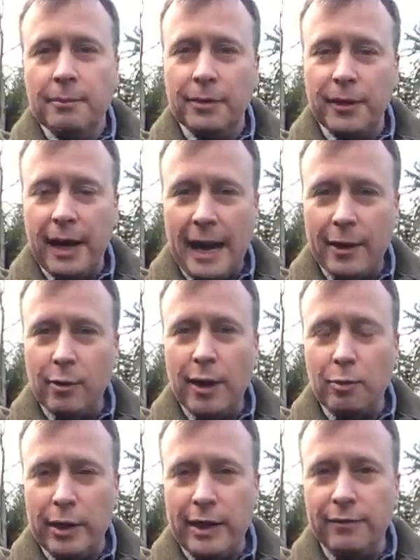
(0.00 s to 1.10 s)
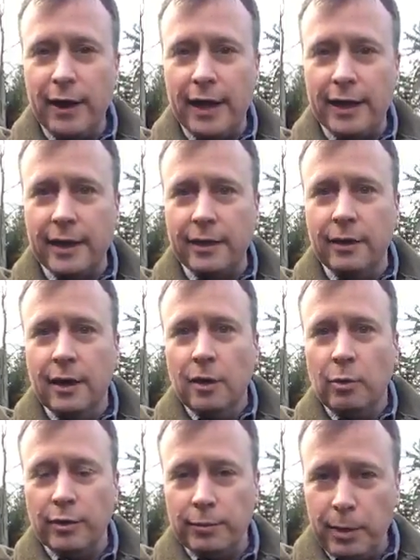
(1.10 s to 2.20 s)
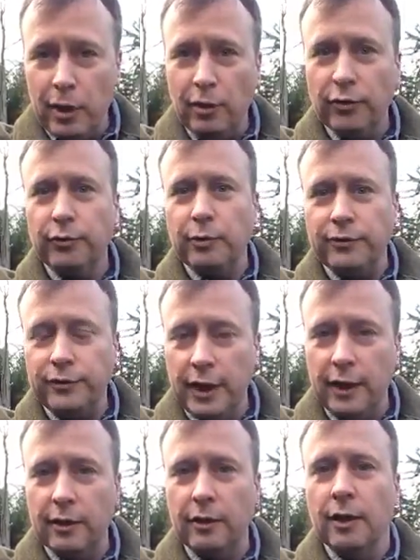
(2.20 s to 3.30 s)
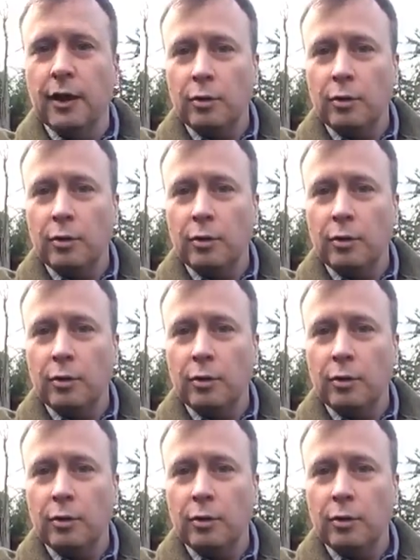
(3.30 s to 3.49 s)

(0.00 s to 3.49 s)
but then how do I weave that in with pulse, with tongue,